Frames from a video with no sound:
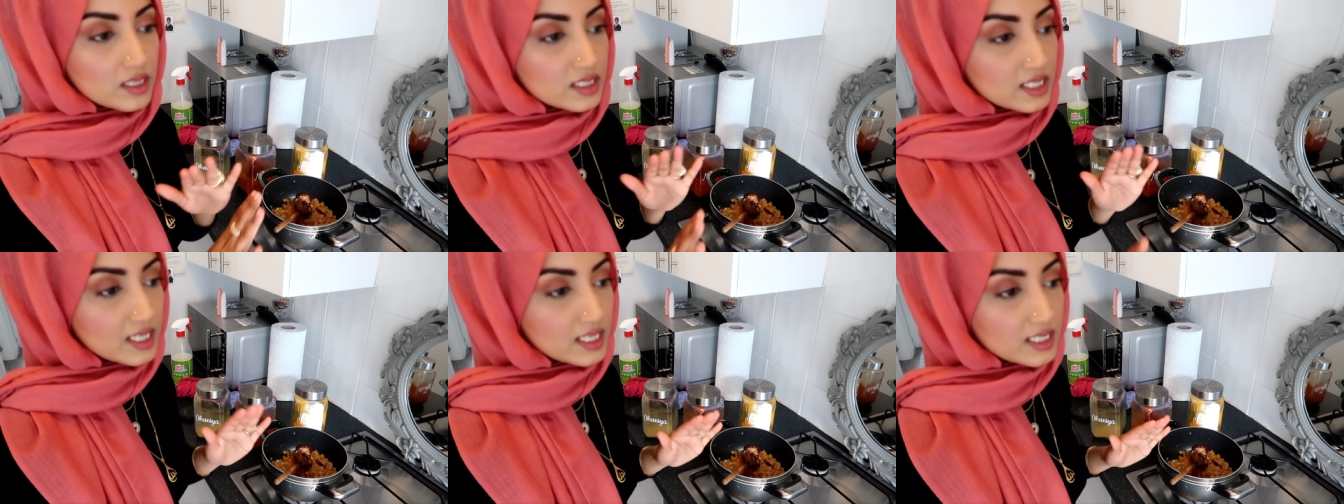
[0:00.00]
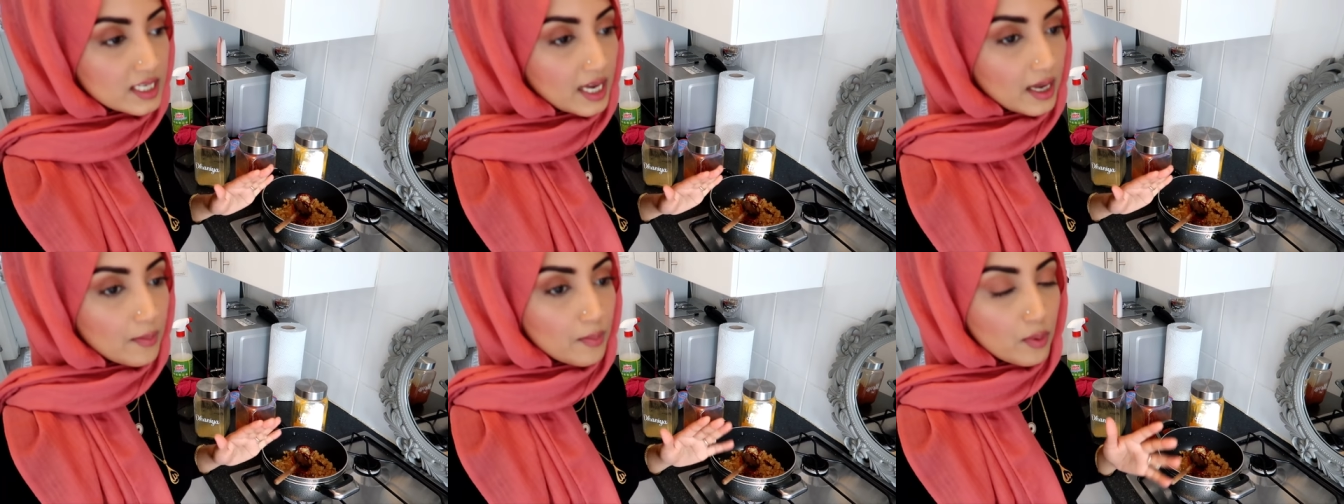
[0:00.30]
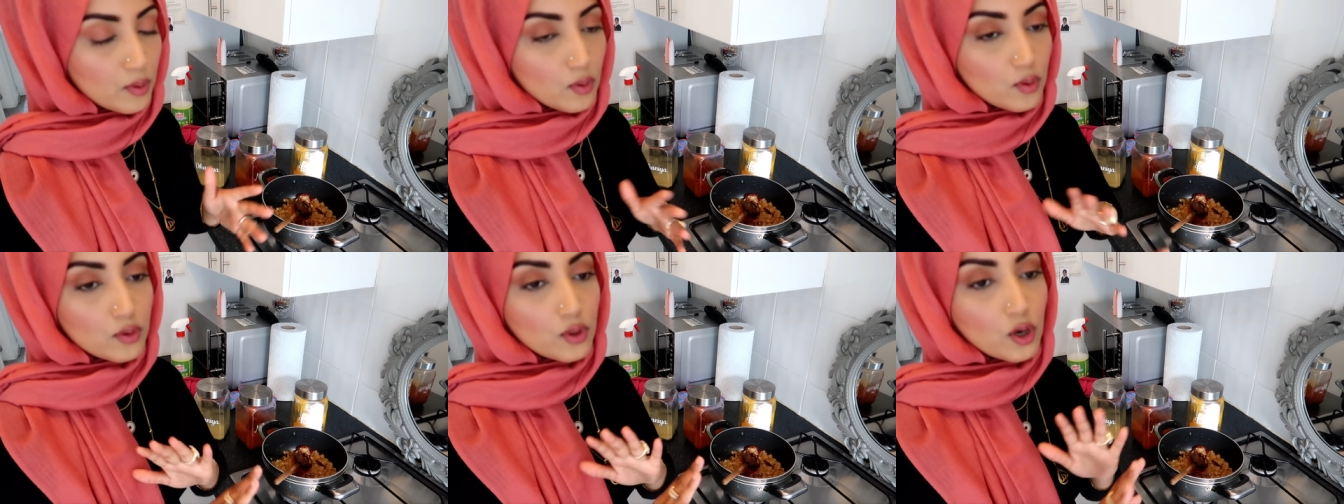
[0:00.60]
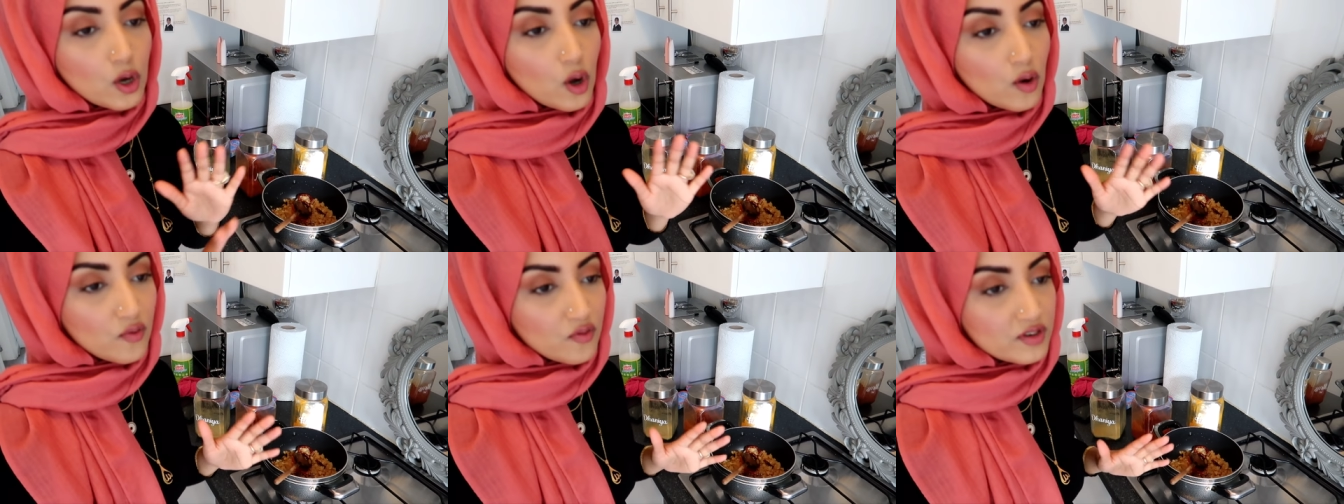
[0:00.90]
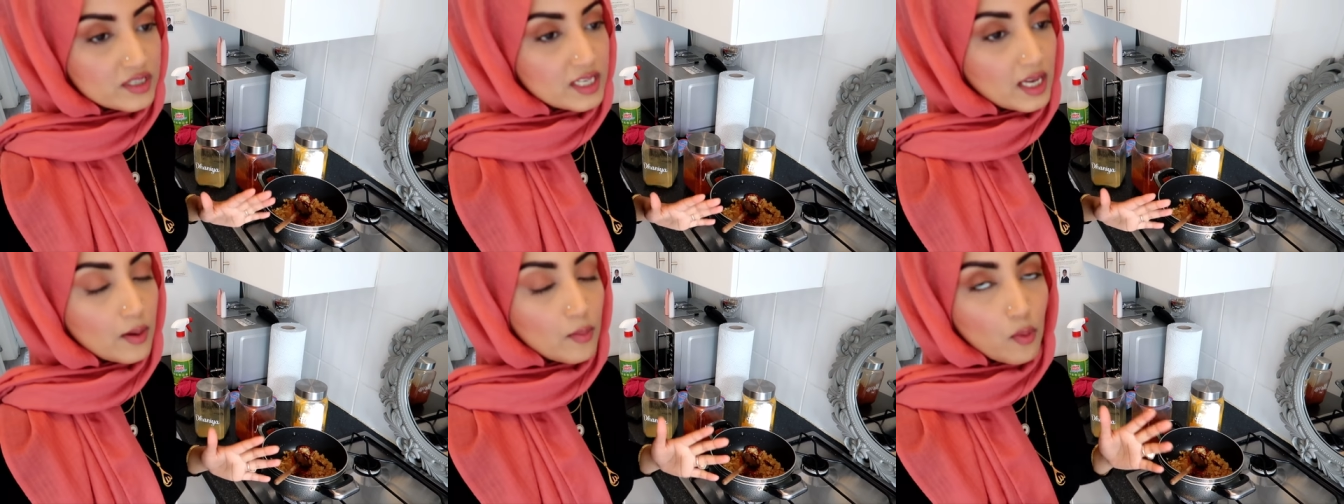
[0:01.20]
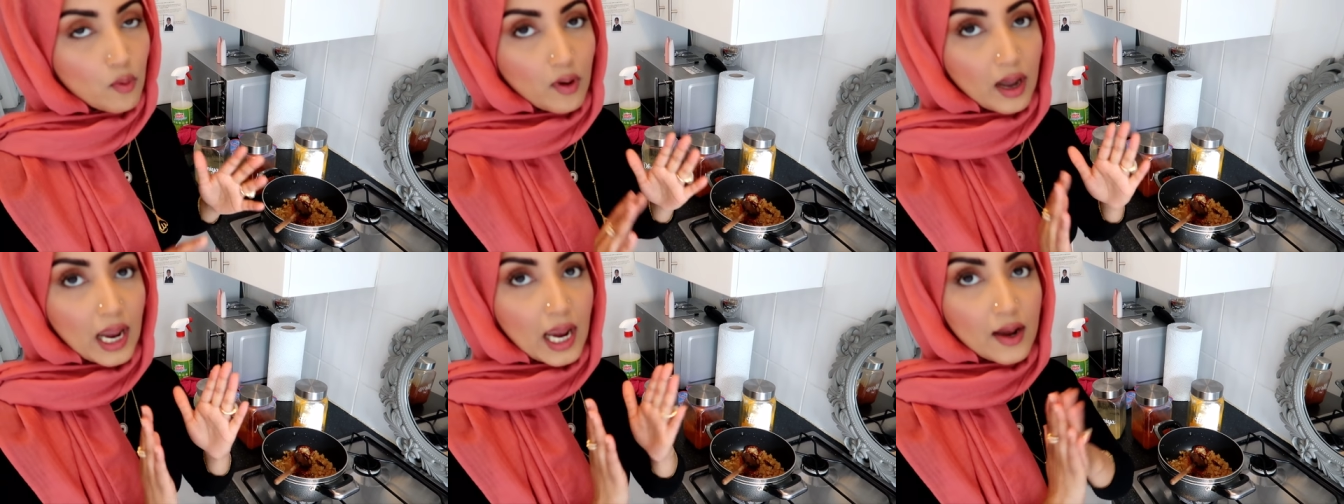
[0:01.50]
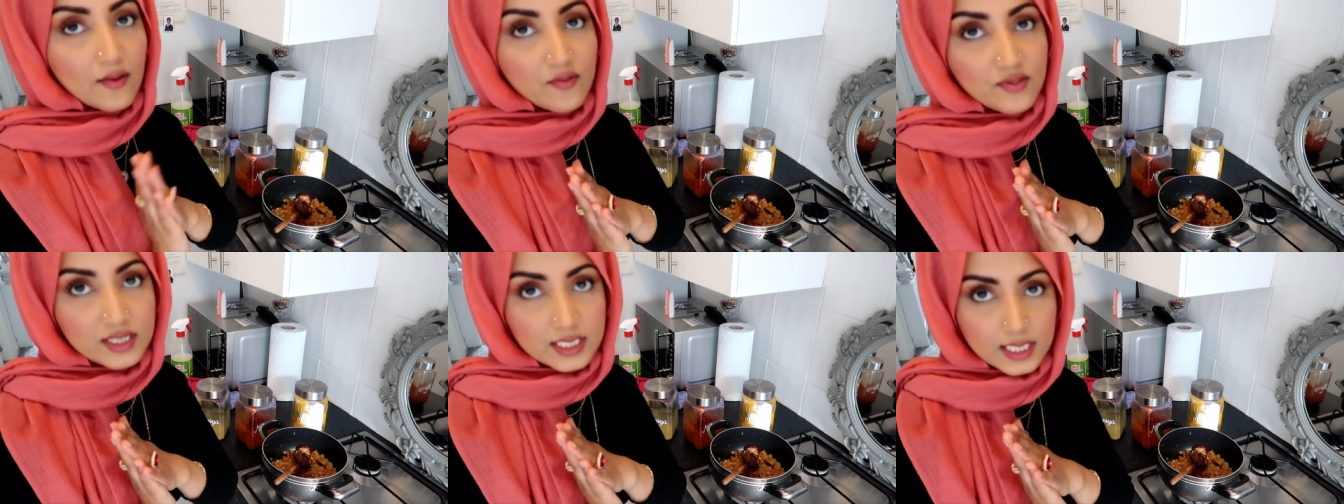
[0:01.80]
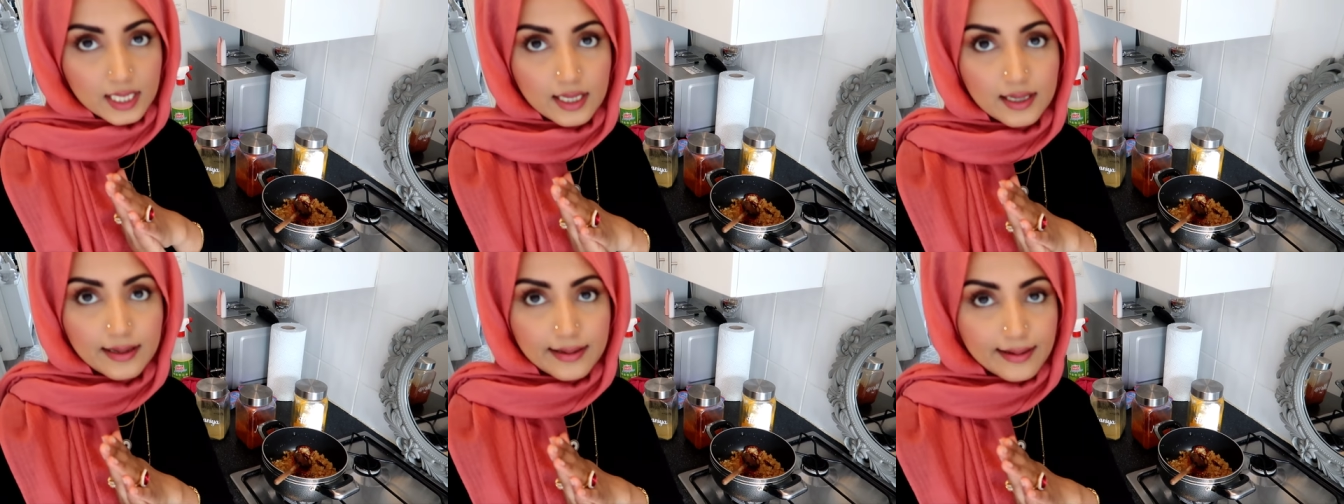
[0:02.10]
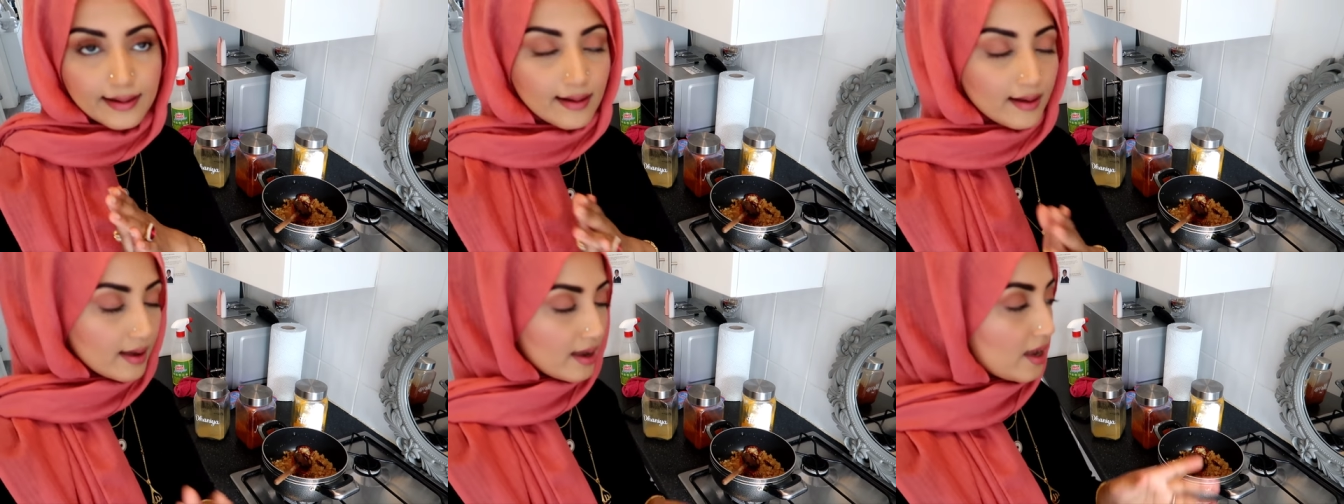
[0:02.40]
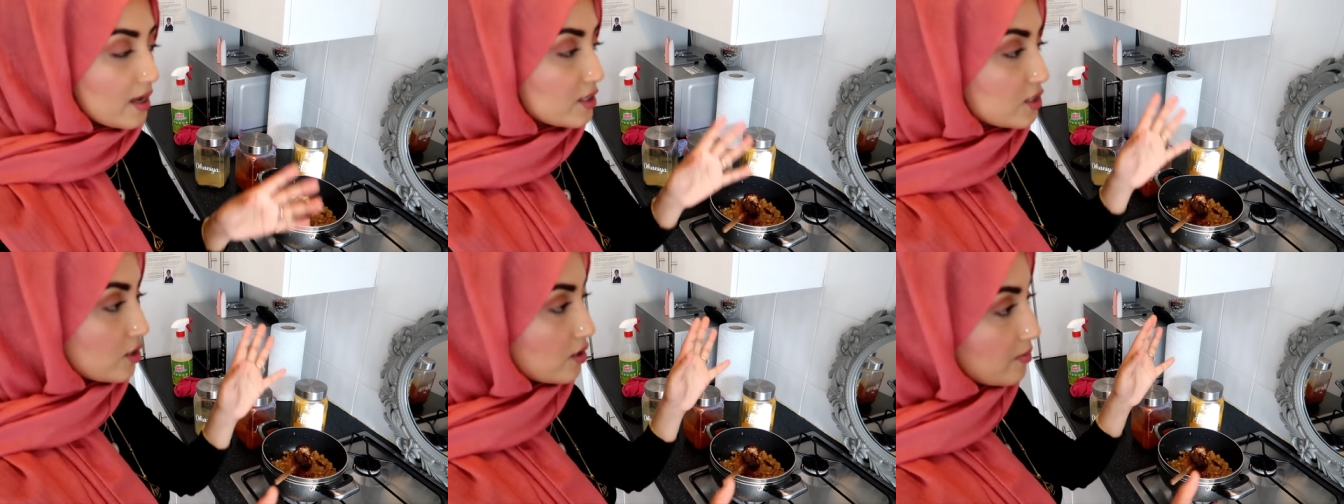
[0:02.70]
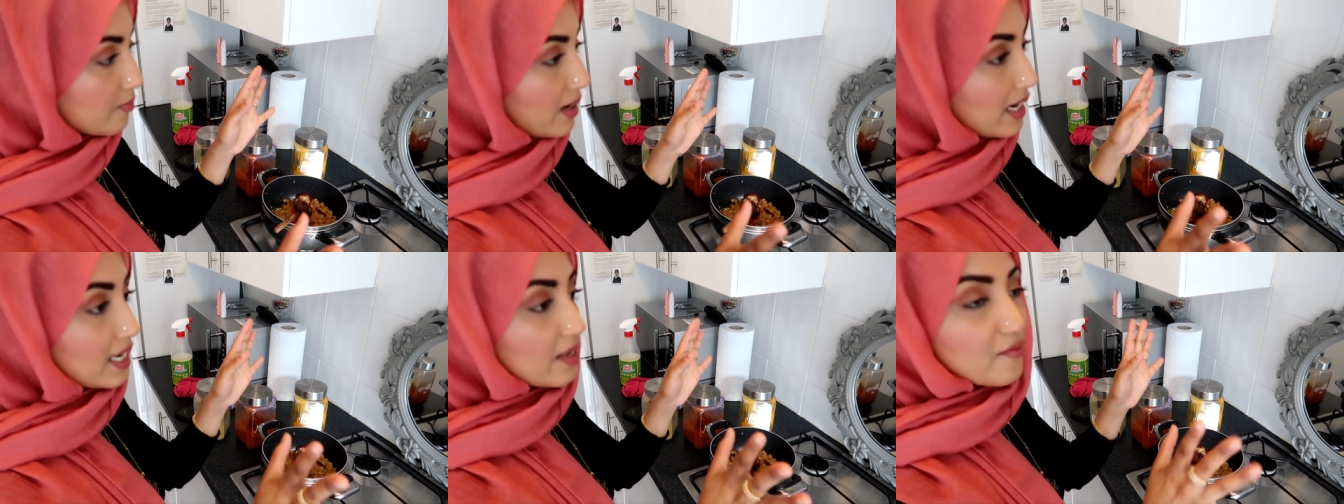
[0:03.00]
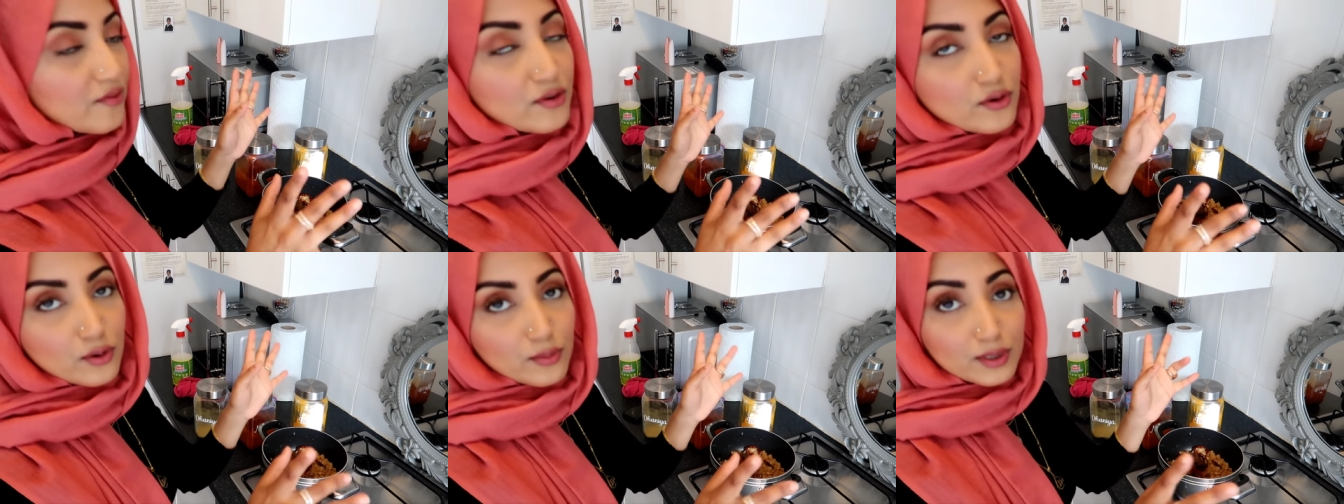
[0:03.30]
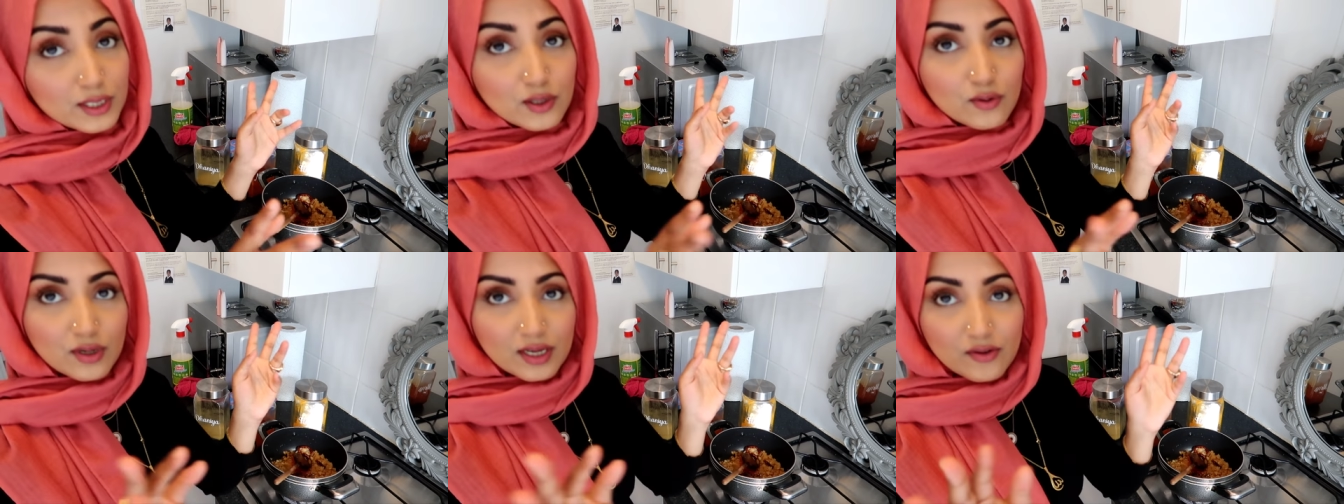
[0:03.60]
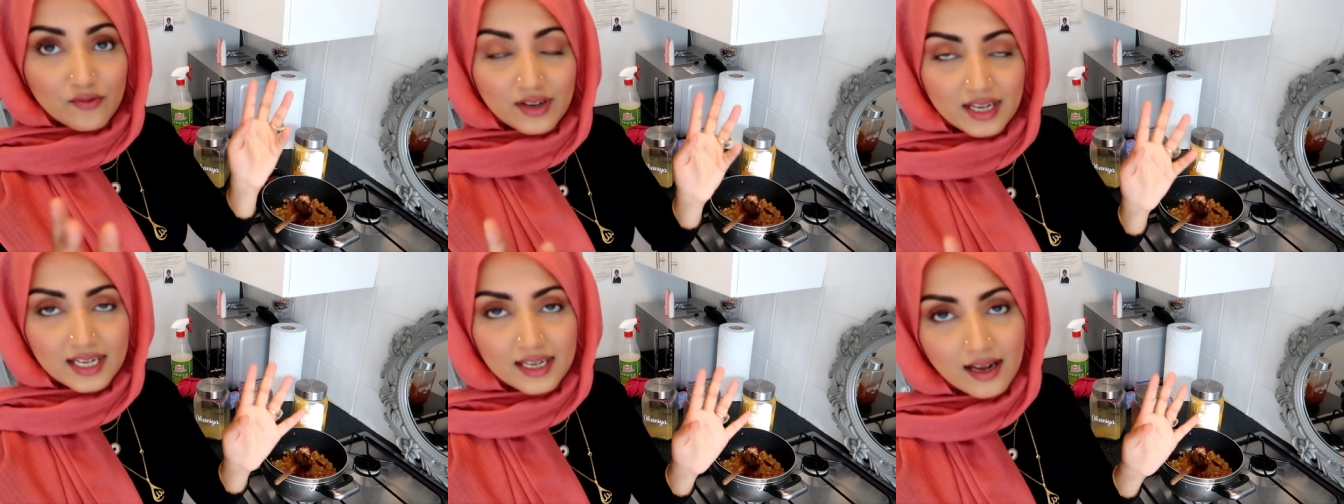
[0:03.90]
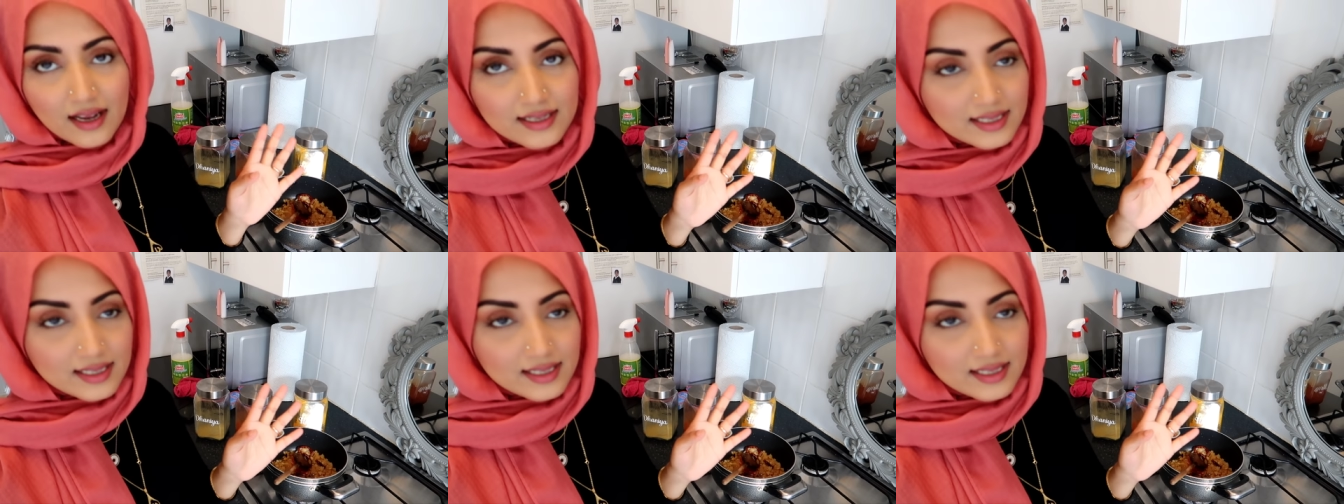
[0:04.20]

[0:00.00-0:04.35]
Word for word: the tea table, the coffee table, everything. So my living room is looking really